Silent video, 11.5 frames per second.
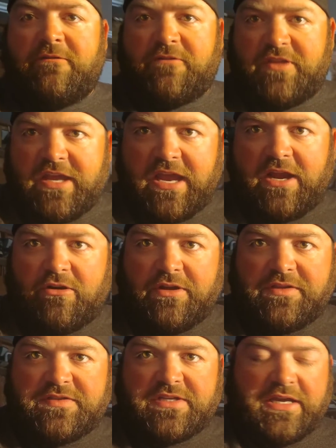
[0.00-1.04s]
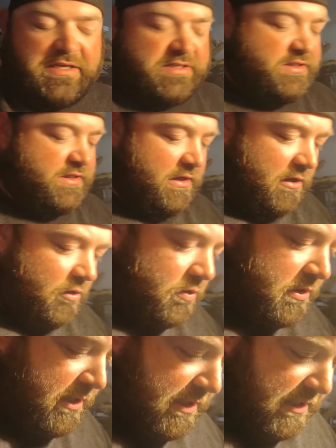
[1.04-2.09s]
for the air intake.
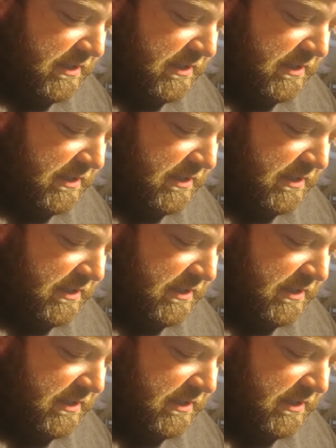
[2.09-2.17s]
So,